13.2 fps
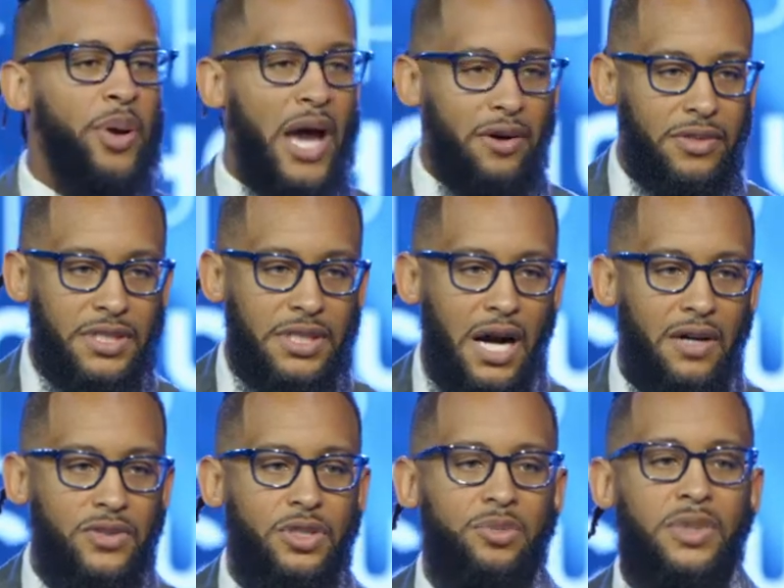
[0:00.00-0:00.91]
parish
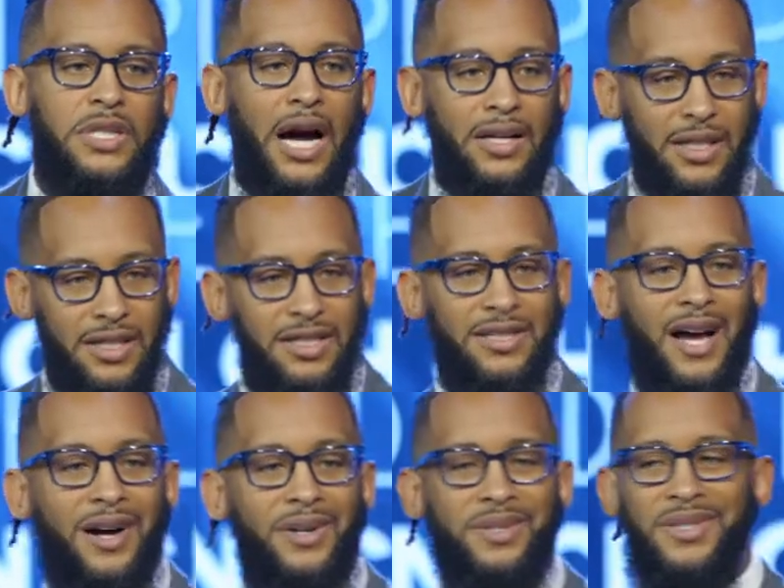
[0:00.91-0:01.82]
councilmen out of this
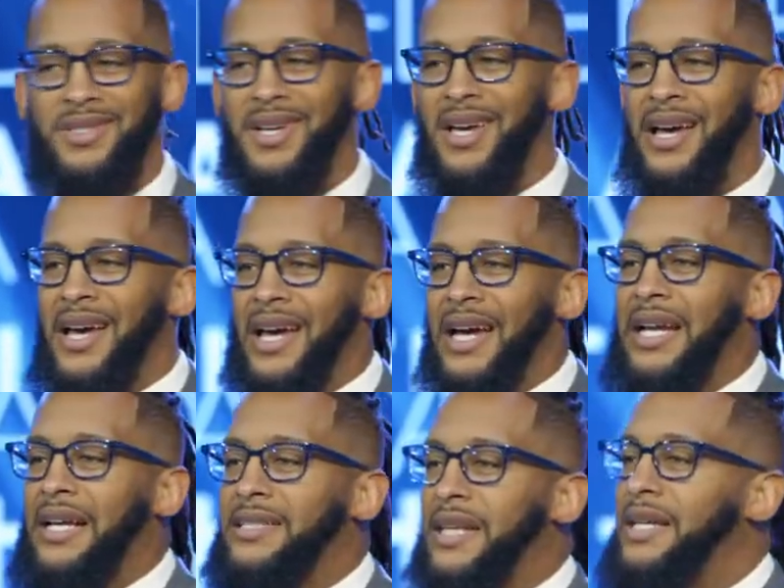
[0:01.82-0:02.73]
house.
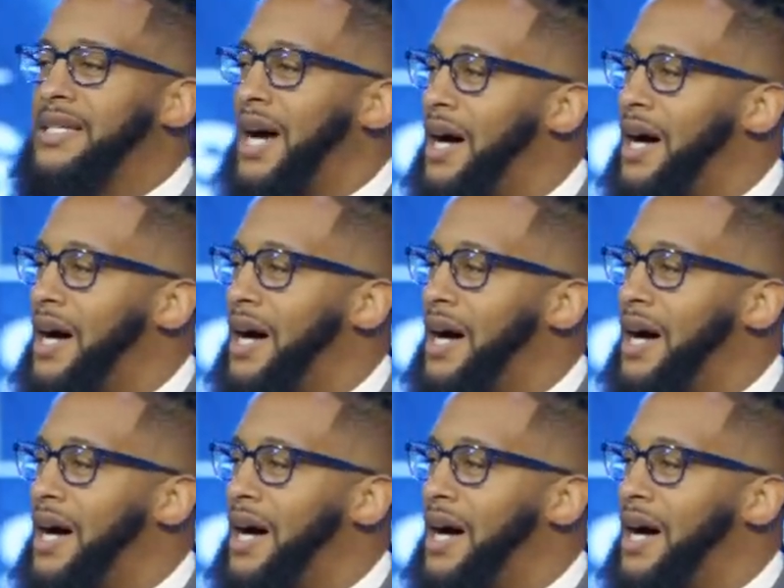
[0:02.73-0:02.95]
And I say